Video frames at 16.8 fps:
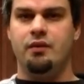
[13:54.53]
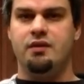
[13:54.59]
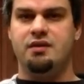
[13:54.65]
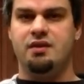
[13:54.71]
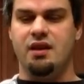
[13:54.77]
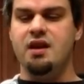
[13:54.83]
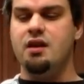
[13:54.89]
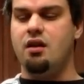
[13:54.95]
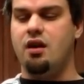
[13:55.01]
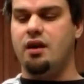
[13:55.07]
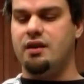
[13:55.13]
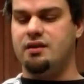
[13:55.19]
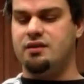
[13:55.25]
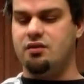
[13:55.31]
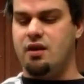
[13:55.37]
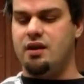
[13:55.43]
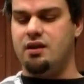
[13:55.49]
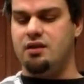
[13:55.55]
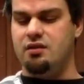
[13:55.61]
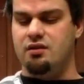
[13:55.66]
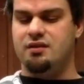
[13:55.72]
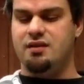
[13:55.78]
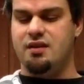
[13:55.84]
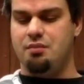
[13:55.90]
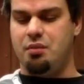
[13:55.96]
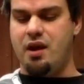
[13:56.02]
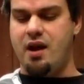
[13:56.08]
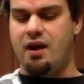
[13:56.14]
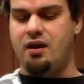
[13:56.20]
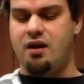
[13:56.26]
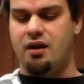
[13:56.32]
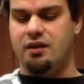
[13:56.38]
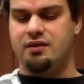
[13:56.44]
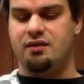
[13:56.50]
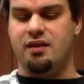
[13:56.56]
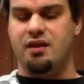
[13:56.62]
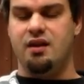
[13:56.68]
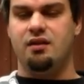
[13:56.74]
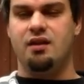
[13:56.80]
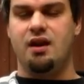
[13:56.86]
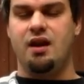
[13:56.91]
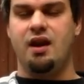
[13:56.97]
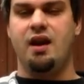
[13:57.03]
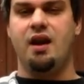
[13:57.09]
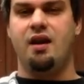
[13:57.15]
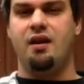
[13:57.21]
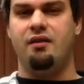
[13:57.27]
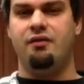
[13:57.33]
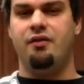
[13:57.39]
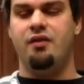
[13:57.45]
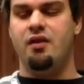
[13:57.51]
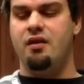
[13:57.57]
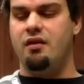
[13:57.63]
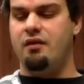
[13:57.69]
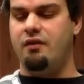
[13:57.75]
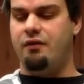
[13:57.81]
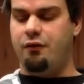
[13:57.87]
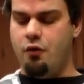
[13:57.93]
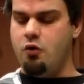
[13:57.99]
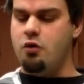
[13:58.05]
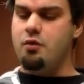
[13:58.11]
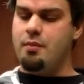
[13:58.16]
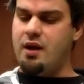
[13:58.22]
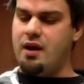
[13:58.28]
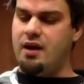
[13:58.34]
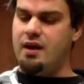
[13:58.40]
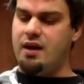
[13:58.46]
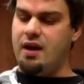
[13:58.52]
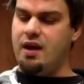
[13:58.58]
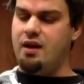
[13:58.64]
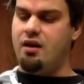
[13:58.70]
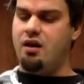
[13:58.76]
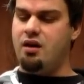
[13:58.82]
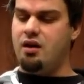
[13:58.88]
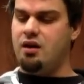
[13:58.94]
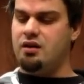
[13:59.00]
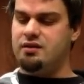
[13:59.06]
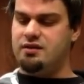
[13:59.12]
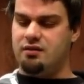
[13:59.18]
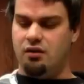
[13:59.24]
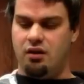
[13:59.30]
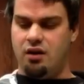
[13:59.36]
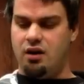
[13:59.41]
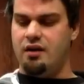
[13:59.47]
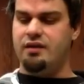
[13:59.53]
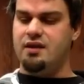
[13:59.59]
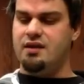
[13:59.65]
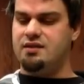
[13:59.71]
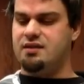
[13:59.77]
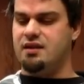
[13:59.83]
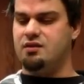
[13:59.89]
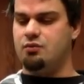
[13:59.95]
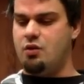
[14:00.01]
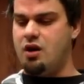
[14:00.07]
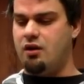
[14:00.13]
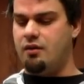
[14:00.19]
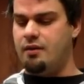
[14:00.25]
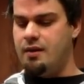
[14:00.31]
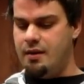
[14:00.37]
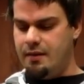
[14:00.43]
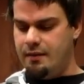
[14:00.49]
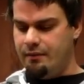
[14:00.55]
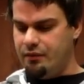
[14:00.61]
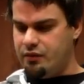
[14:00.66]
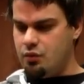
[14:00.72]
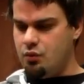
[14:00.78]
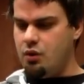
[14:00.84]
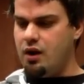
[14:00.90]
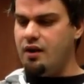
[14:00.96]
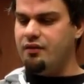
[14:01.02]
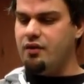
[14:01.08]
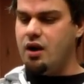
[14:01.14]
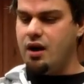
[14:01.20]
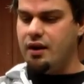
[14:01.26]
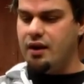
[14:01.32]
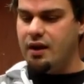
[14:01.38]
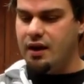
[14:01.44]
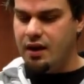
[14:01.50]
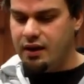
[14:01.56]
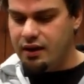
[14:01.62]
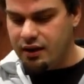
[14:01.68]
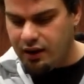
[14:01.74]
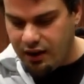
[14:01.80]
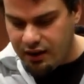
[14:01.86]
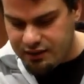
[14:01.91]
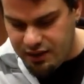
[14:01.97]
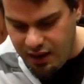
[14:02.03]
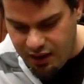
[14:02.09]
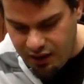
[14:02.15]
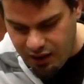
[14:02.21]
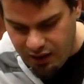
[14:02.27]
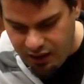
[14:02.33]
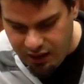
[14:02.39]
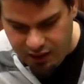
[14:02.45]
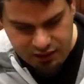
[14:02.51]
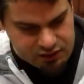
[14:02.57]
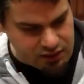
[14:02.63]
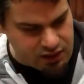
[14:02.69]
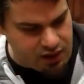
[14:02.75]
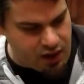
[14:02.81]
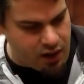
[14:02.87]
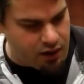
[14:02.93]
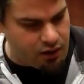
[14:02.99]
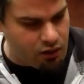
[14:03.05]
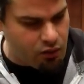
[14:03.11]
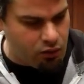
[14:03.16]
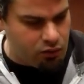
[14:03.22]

sling on it so I could use the Blackhawk sling that I have for my ARs on this as well. So what I've gone ahead and I actually got a